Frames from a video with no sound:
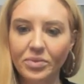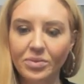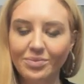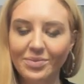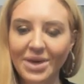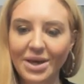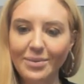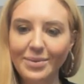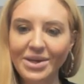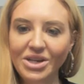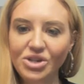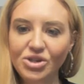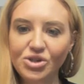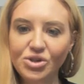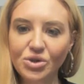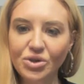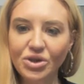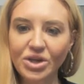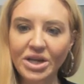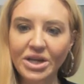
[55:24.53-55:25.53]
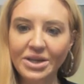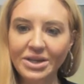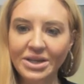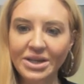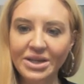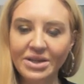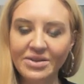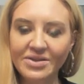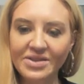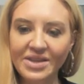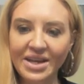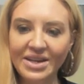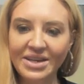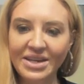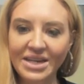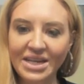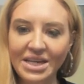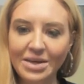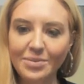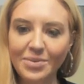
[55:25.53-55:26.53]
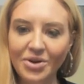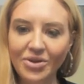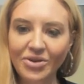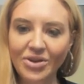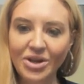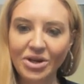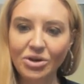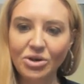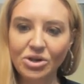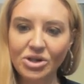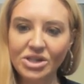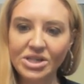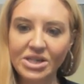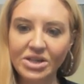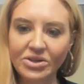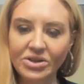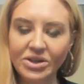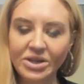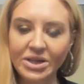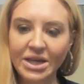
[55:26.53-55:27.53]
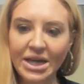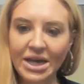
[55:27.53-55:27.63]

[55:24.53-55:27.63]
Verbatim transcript: Maybe Jillian can send an email in or Dylan